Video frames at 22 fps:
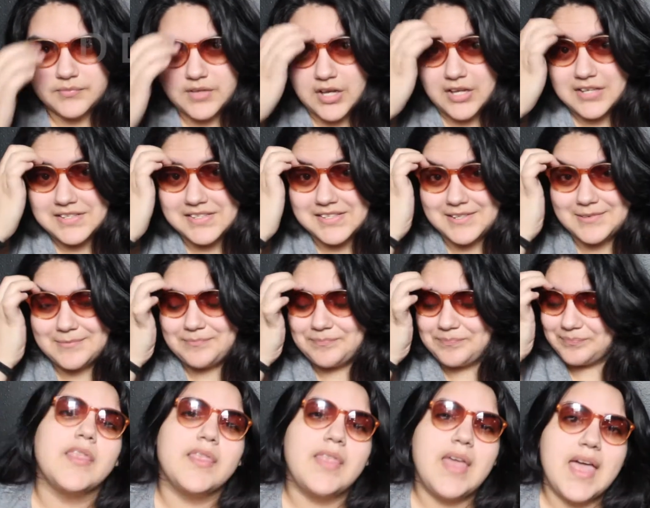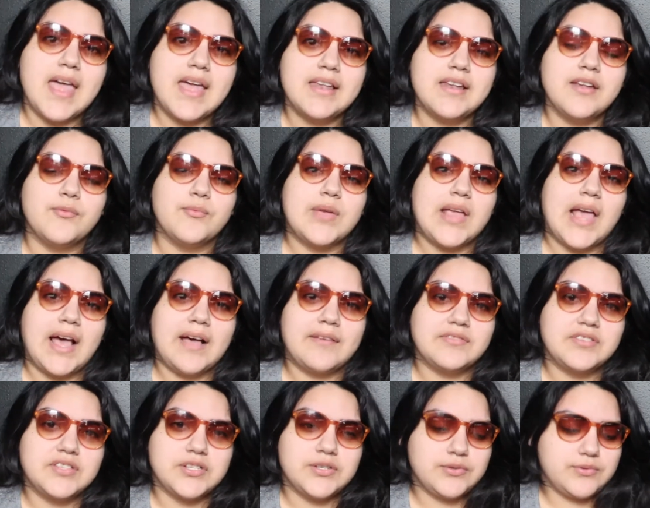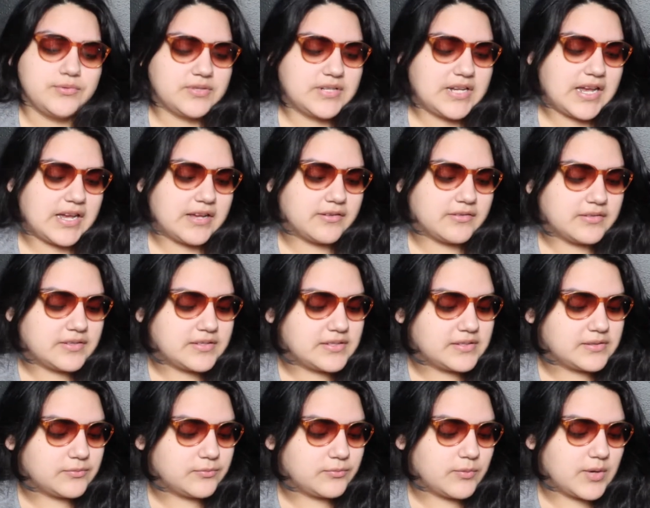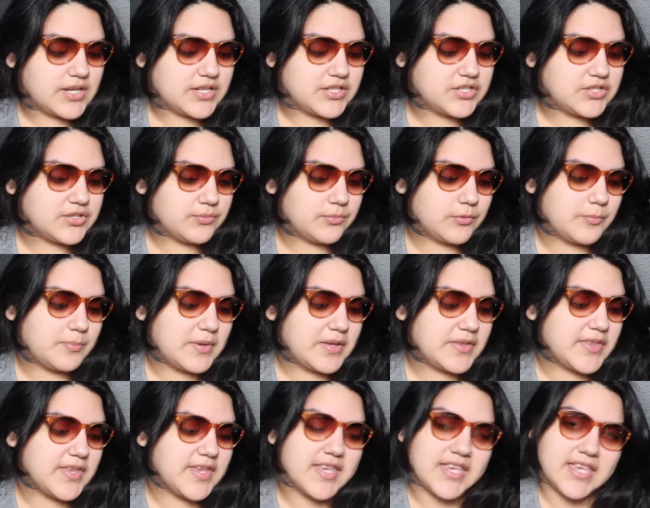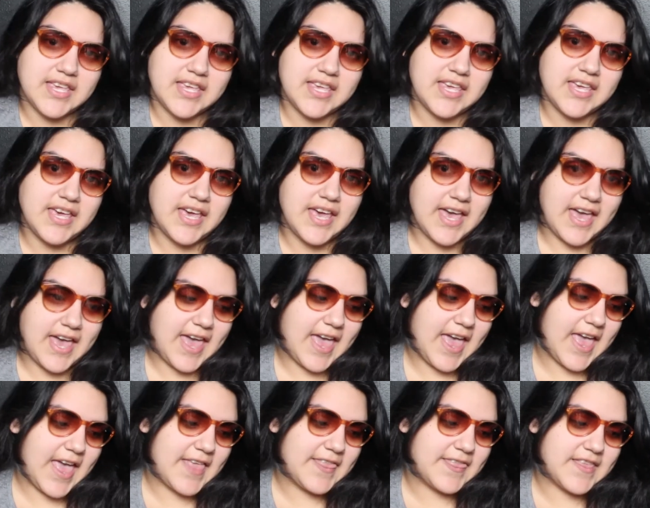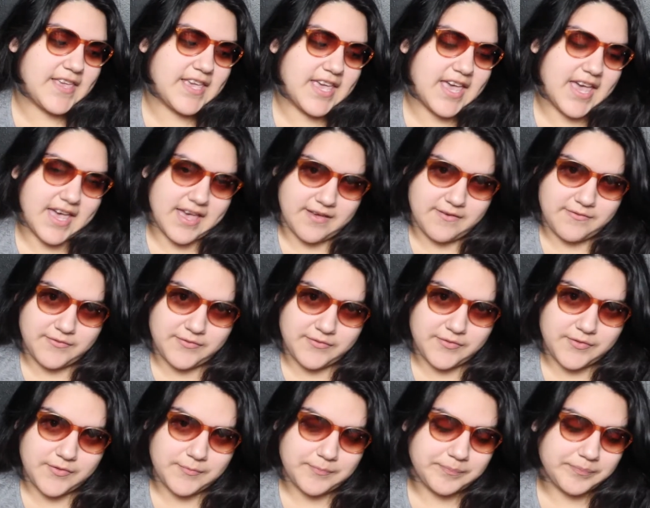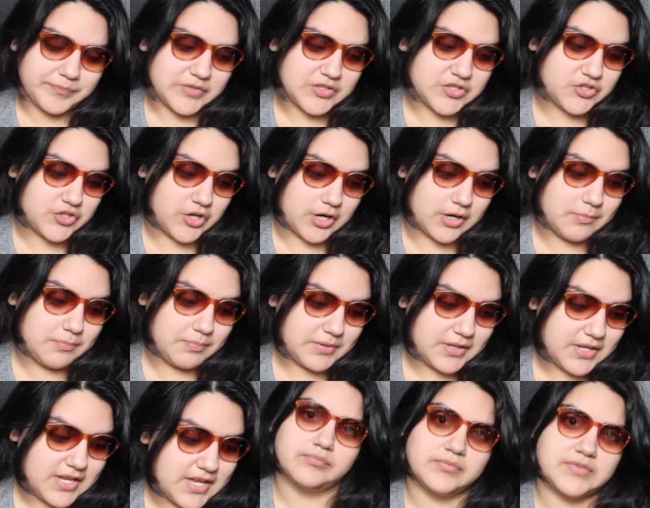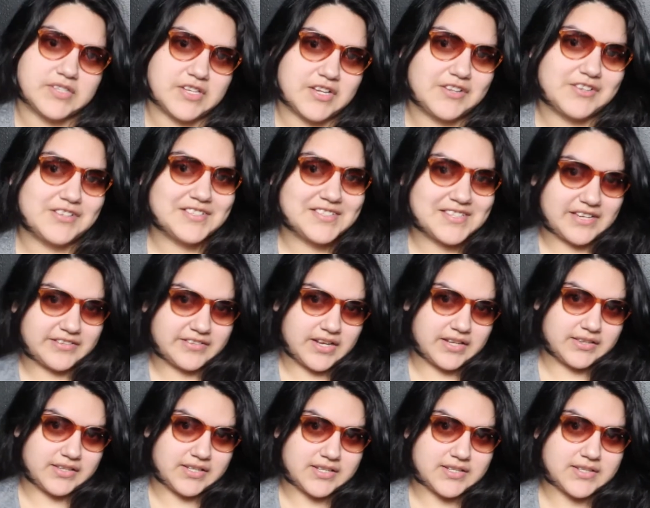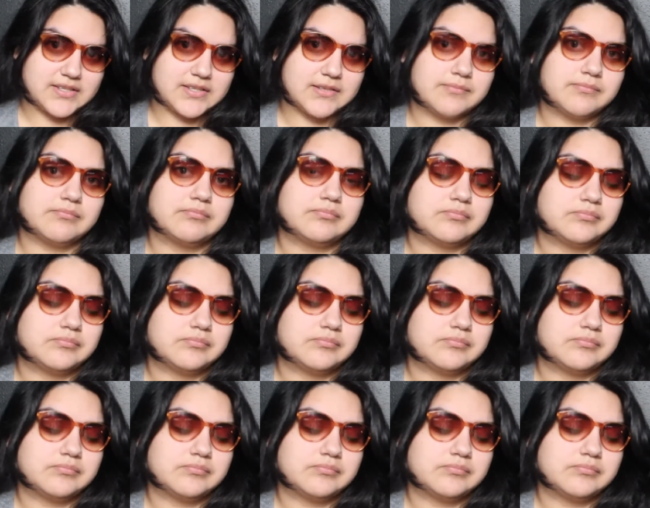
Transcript: Awesome. Then we have two downs, which will be the E and the F sharp. So it'll sound like this.